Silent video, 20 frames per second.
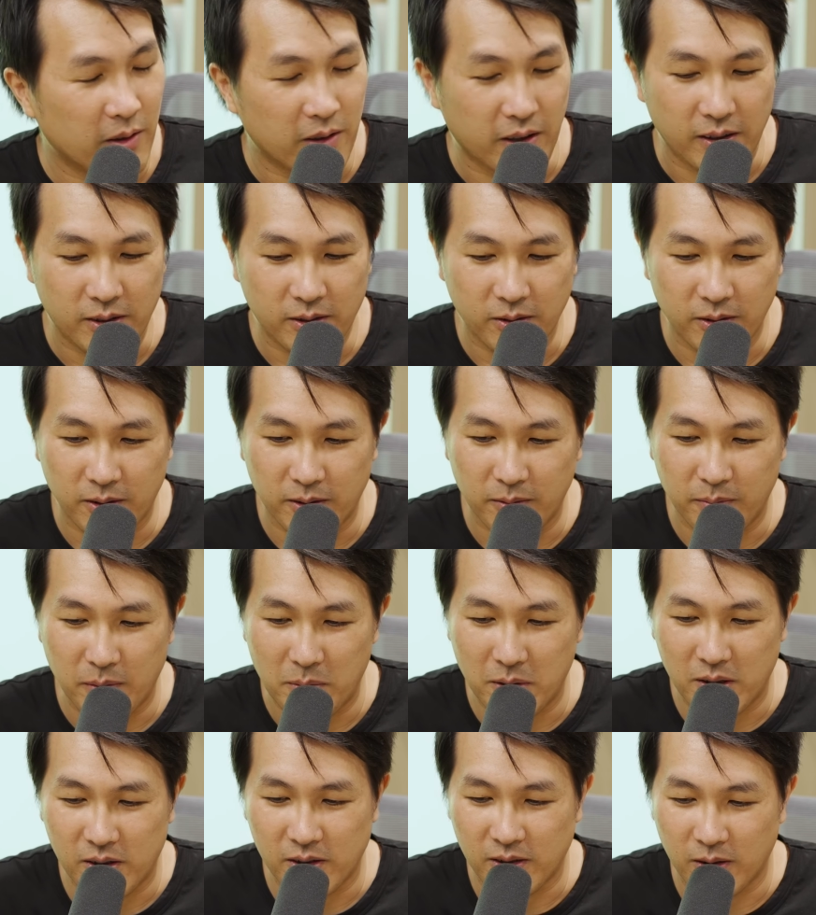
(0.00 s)
Okay, so
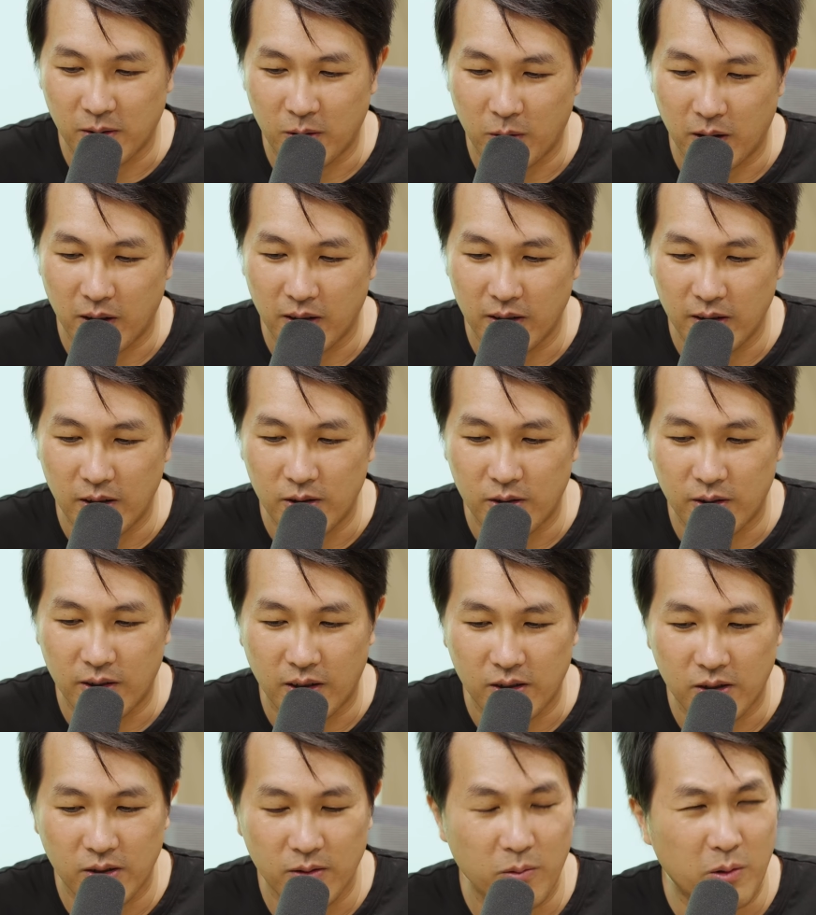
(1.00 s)
maybe just a quick
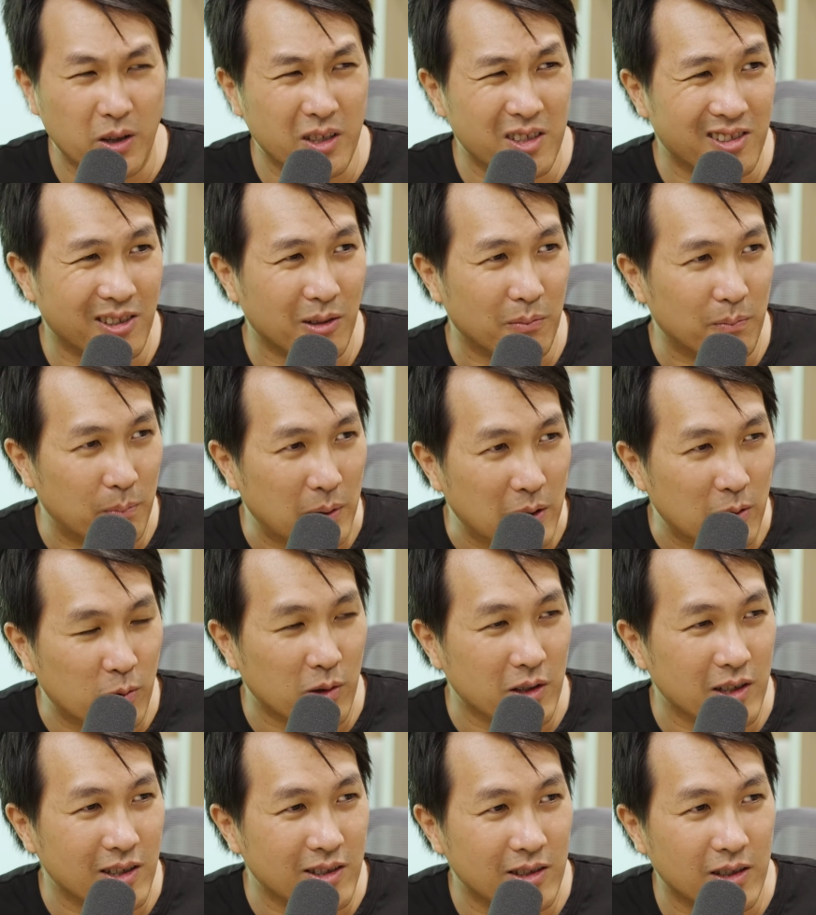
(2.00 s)
introduction. What is the
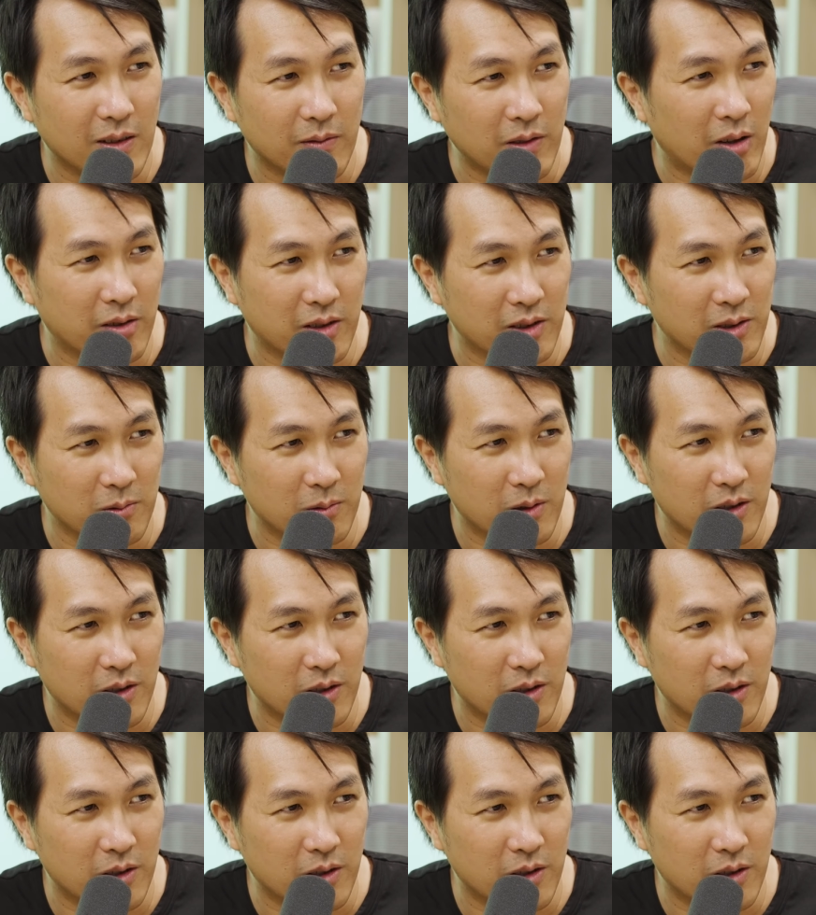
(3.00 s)
Bitcoin ETF? How does it